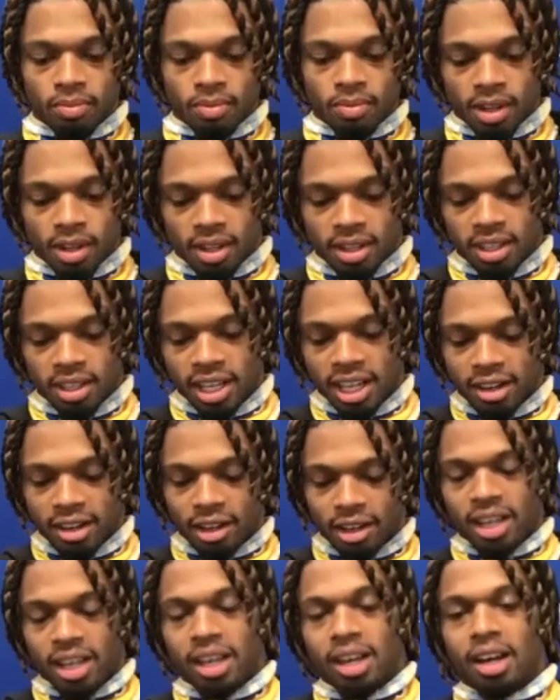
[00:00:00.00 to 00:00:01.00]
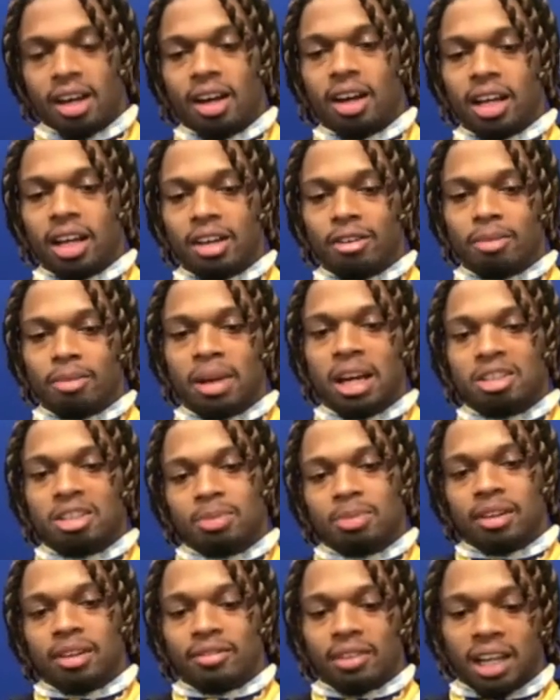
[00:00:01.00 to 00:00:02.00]
Yeah, he reminds
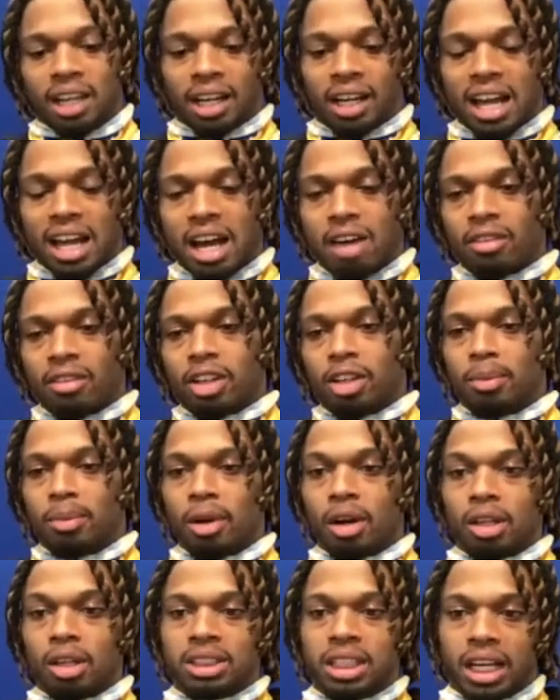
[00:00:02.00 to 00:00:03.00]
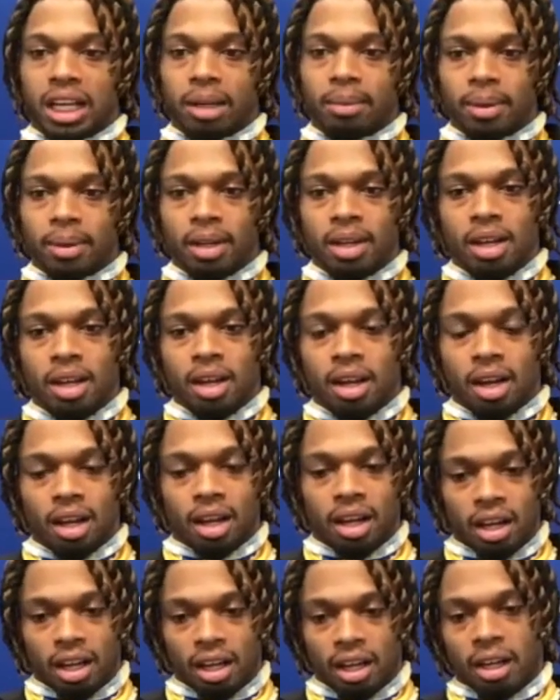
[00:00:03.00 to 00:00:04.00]
me of like an Alvin Kamara type.
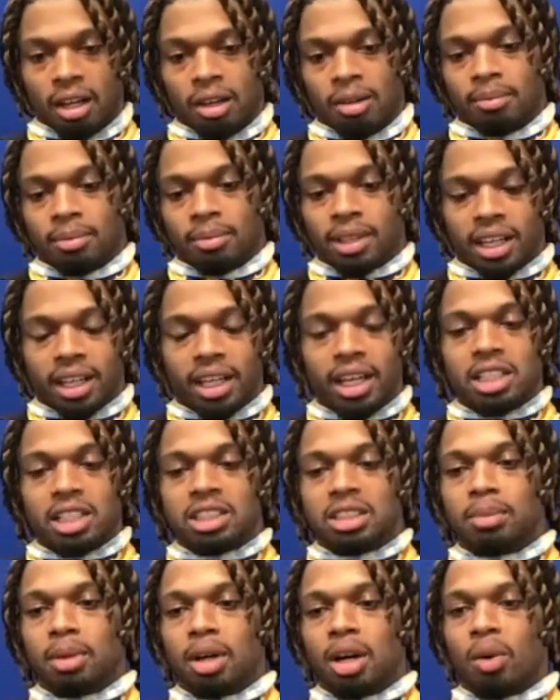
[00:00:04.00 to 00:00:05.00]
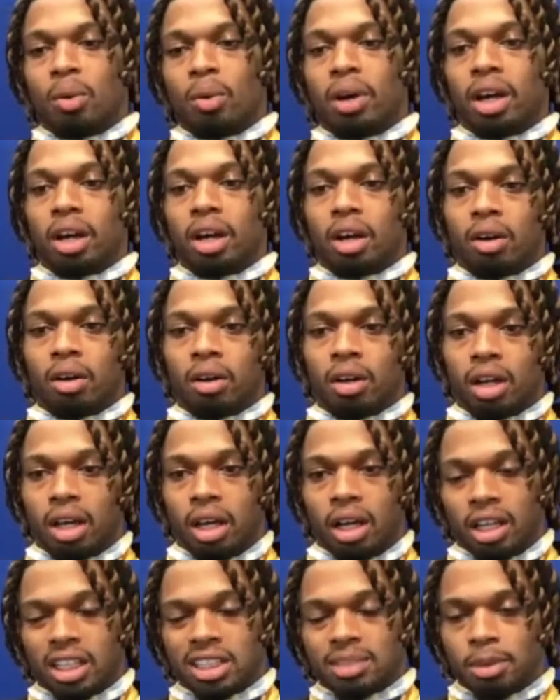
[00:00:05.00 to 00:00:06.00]
Can catch the ball well,
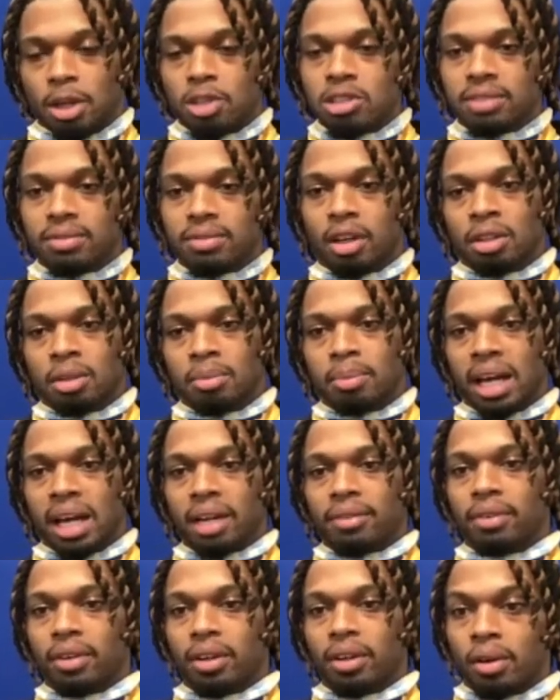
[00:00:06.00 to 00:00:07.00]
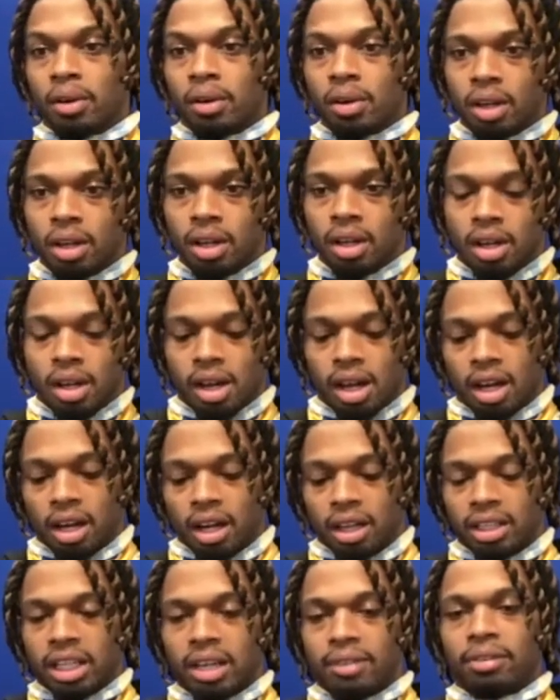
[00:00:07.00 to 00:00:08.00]
explosive out the backfield.
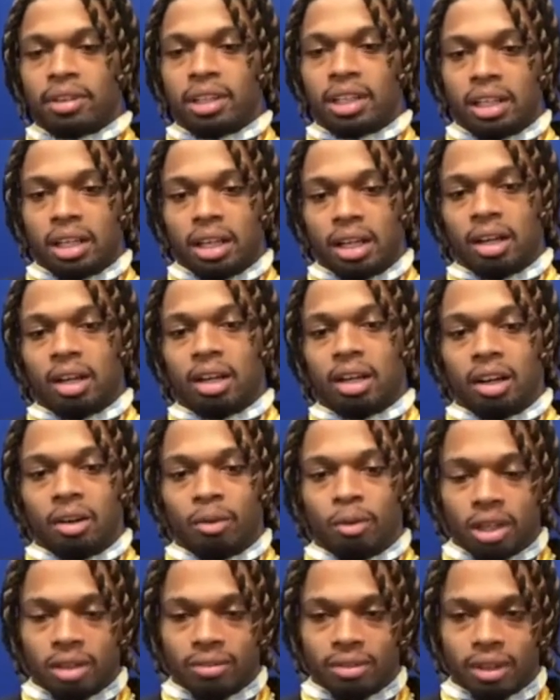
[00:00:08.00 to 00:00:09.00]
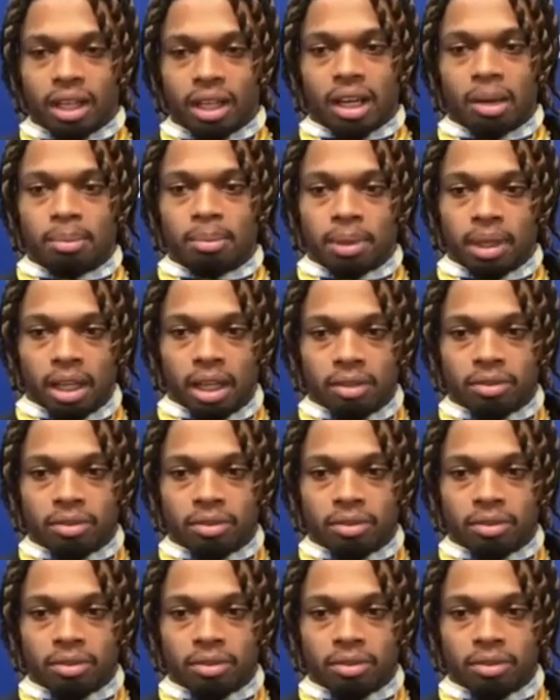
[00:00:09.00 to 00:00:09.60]
Definitely a one of a kind player for